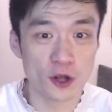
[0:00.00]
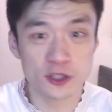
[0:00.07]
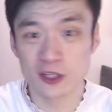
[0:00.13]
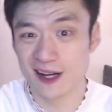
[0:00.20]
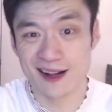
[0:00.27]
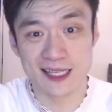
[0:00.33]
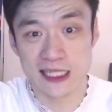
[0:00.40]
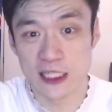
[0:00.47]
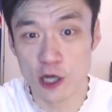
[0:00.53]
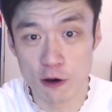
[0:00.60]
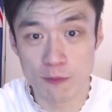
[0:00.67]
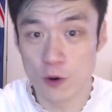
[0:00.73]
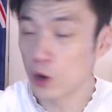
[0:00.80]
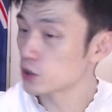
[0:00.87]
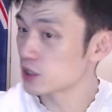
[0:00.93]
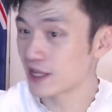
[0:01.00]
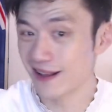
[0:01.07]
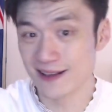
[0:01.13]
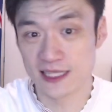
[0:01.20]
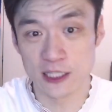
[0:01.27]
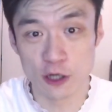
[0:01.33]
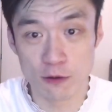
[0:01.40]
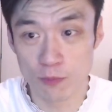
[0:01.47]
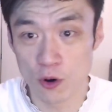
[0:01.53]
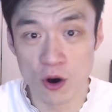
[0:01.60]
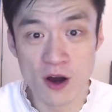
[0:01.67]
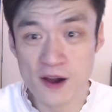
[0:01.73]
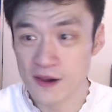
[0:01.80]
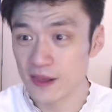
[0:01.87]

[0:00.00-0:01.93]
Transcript: to another slow ball to another slow ball.